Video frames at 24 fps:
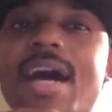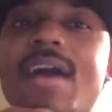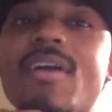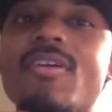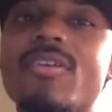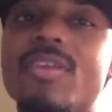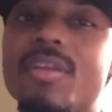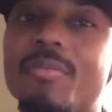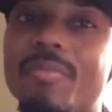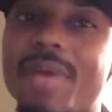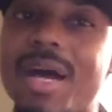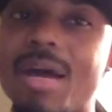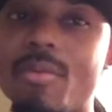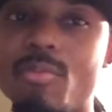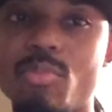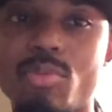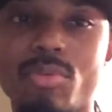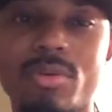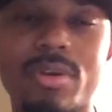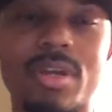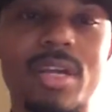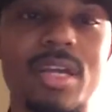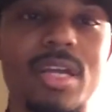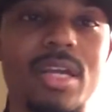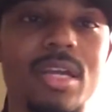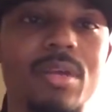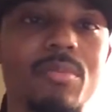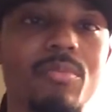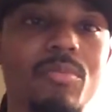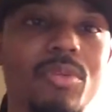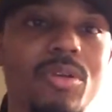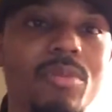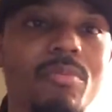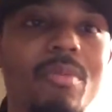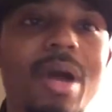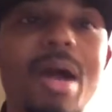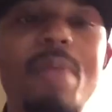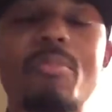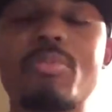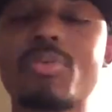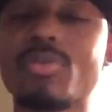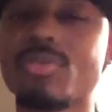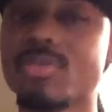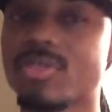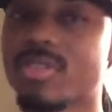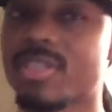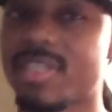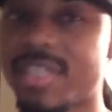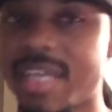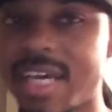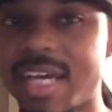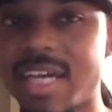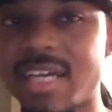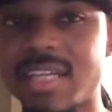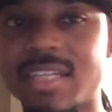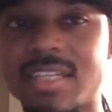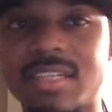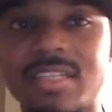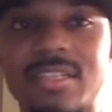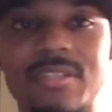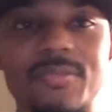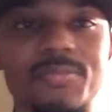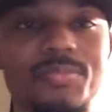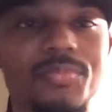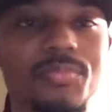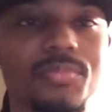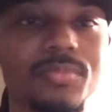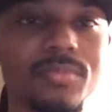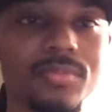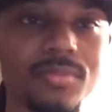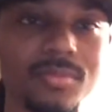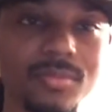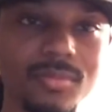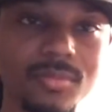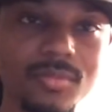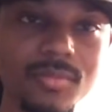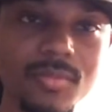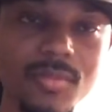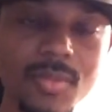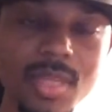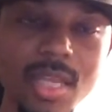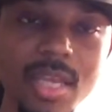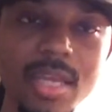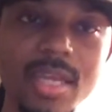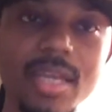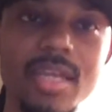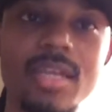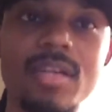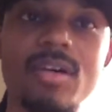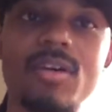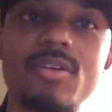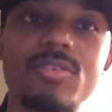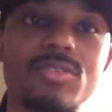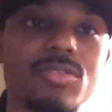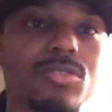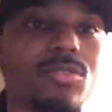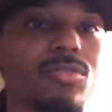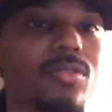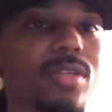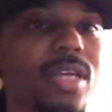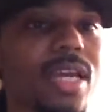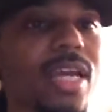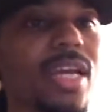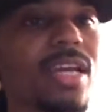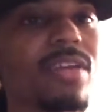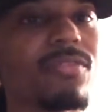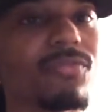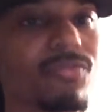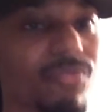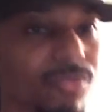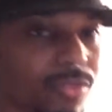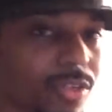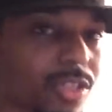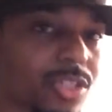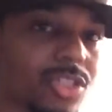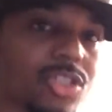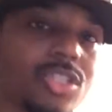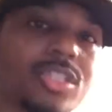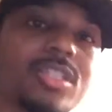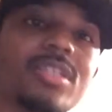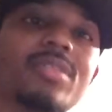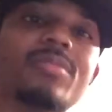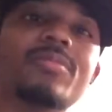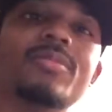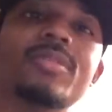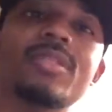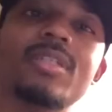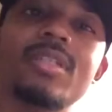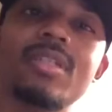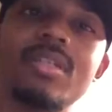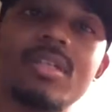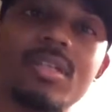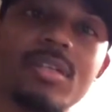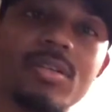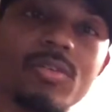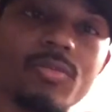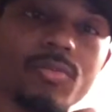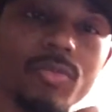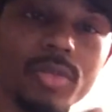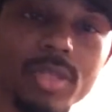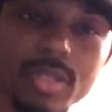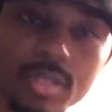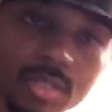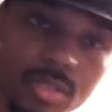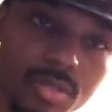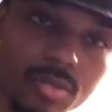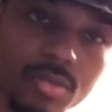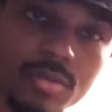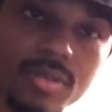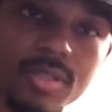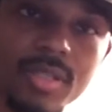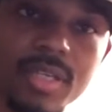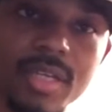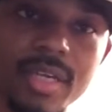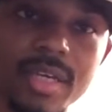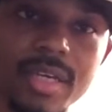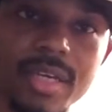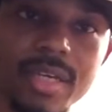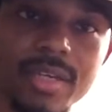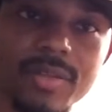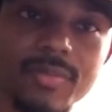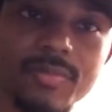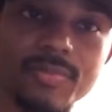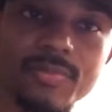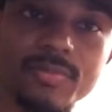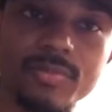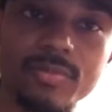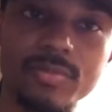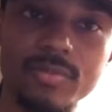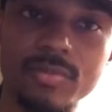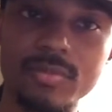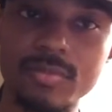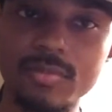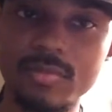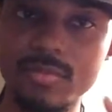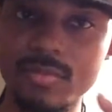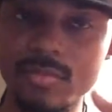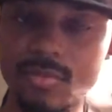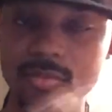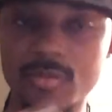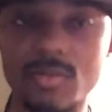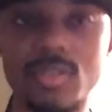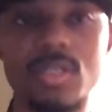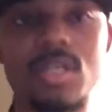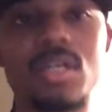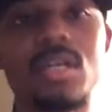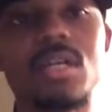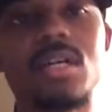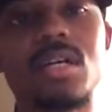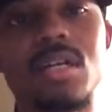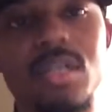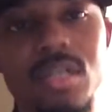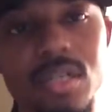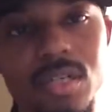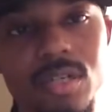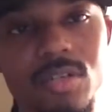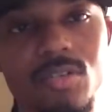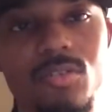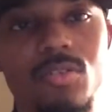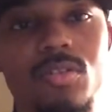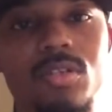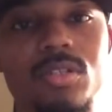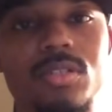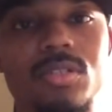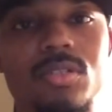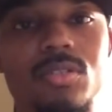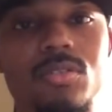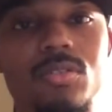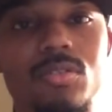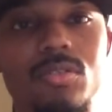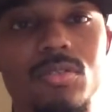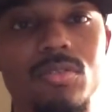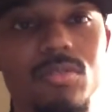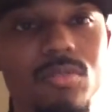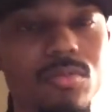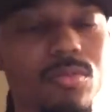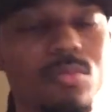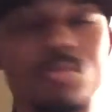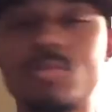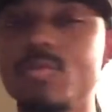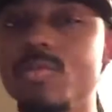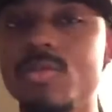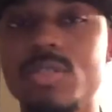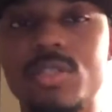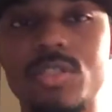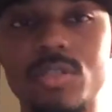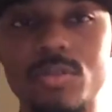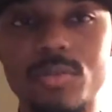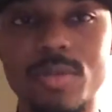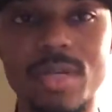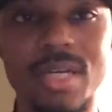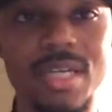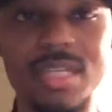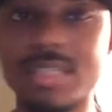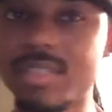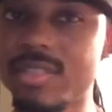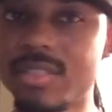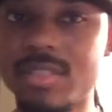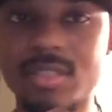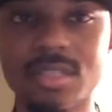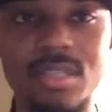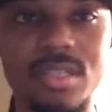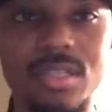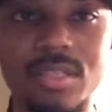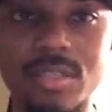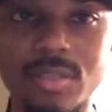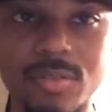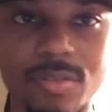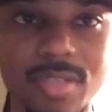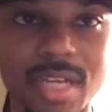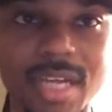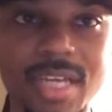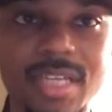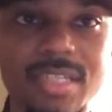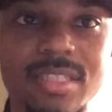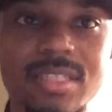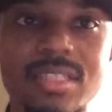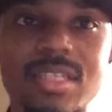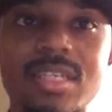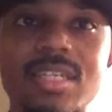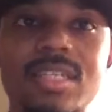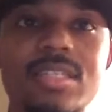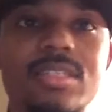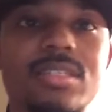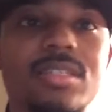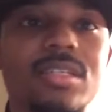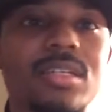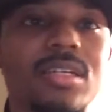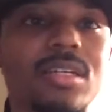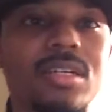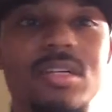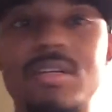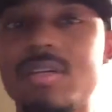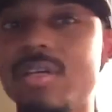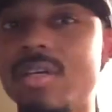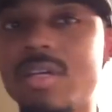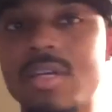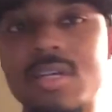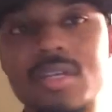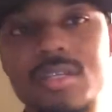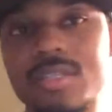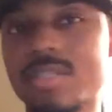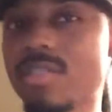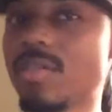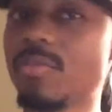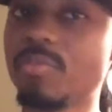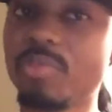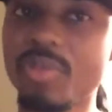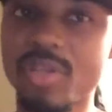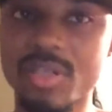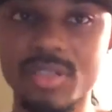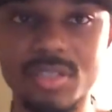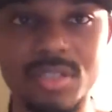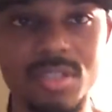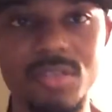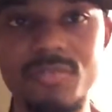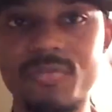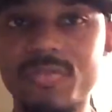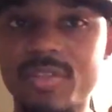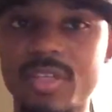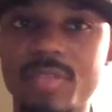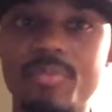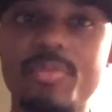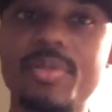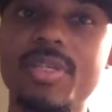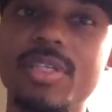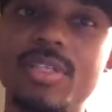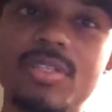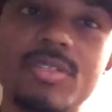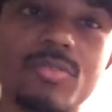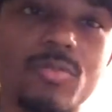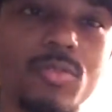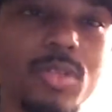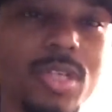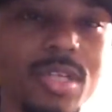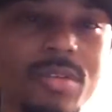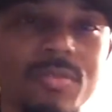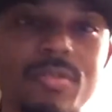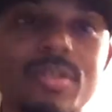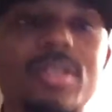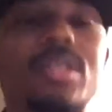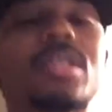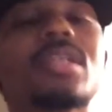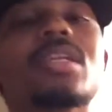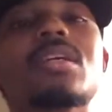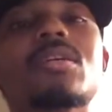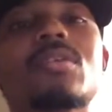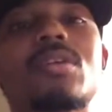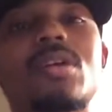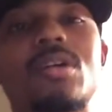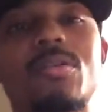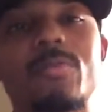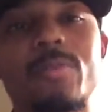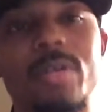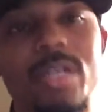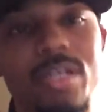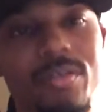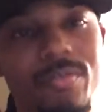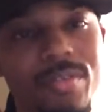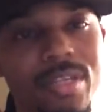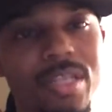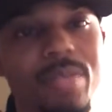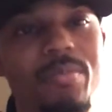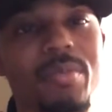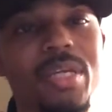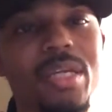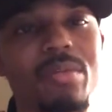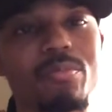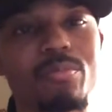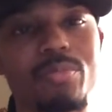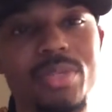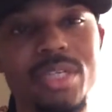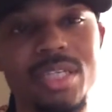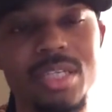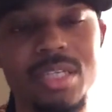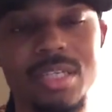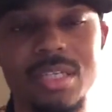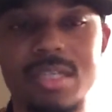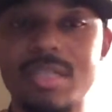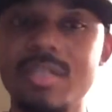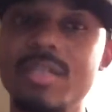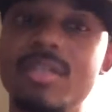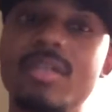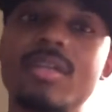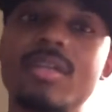only my brand but my personality, and also gain friendship with doing that across the whole U.S., United States, some parts of the Philippines, or wherever they may be.